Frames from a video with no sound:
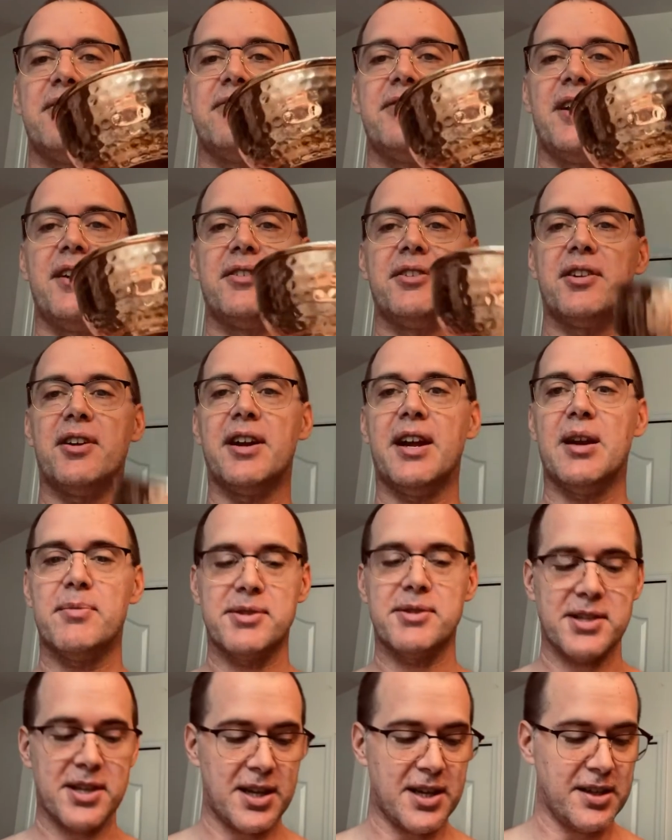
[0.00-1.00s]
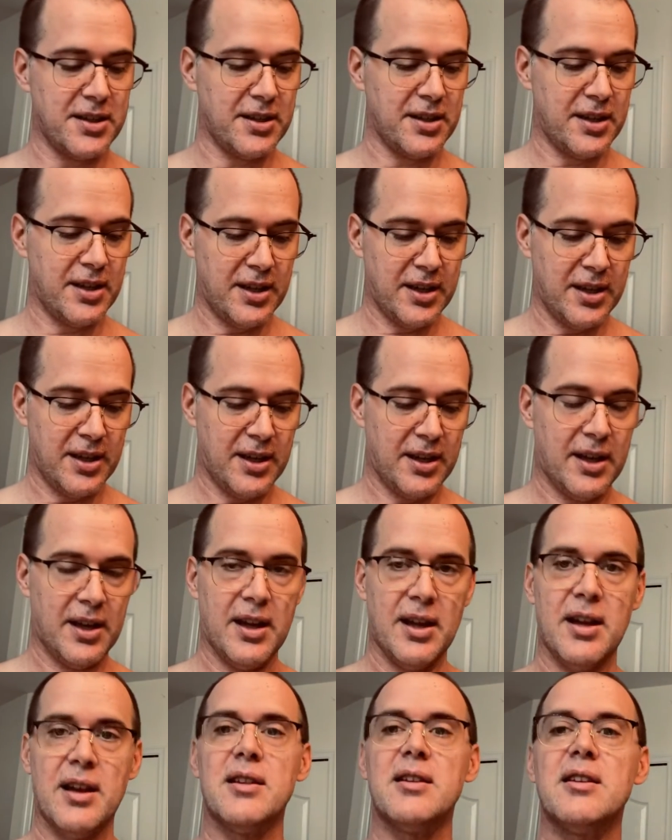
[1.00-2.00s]
found it on Amazon.
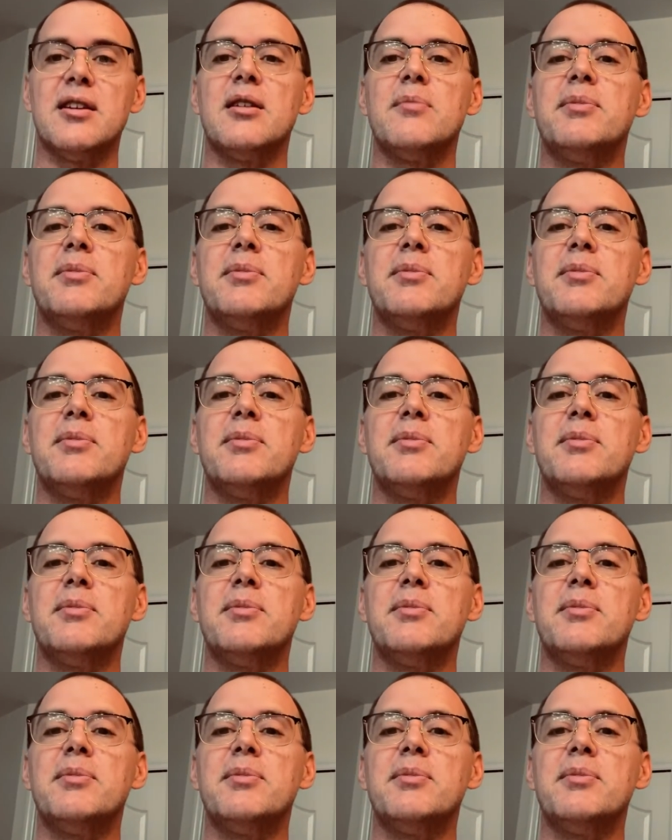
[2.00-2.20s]
A little